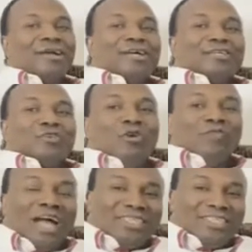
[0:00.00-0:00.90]
So if
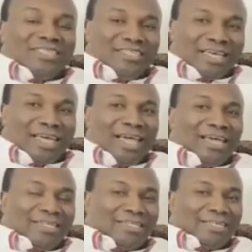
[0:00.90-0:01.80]
that is the
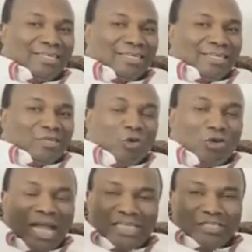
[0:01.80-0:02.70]
case,
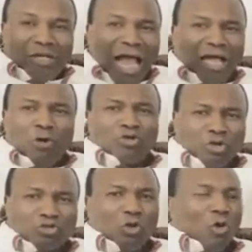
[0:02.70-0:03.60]
I
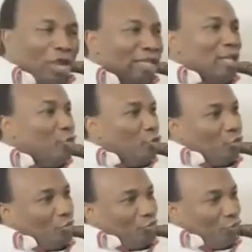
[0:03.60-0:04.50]
just already
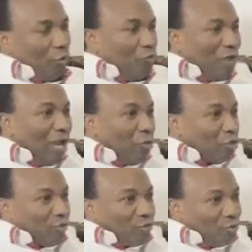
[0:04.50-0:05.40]
knew from when I
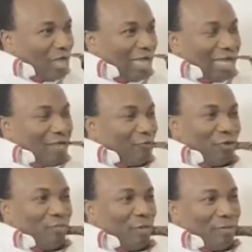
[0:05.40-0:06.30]
can't even
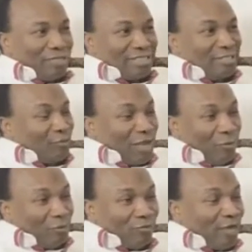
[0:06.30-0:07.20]
remember, since when I
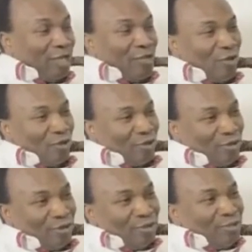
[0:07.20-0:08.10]
was very young,
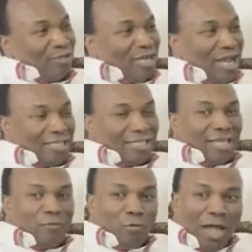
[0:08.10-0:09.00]
that
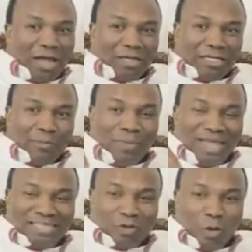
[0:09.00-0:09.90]
if we're the
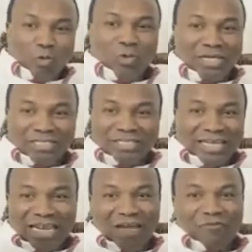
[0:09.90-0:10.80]
best always
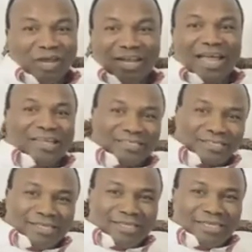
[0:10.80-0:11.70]
in every
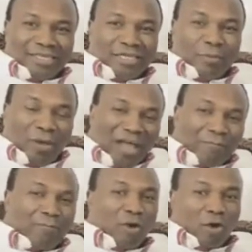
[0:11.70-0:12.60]
class, the black
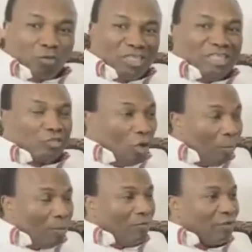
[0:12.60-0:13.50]
people are always the
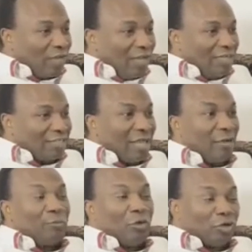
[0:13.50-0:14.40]
top of the class
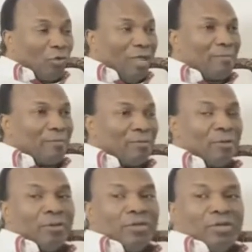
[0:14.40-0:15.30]
among the white
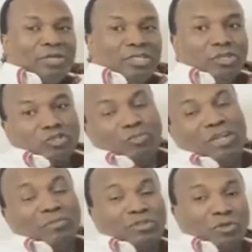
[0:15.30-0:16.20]
people. It just
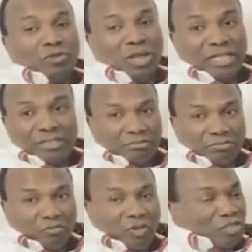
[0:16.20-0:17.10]
made me to know that
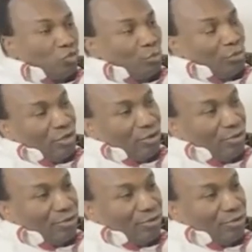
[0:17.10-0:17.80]
we're superior,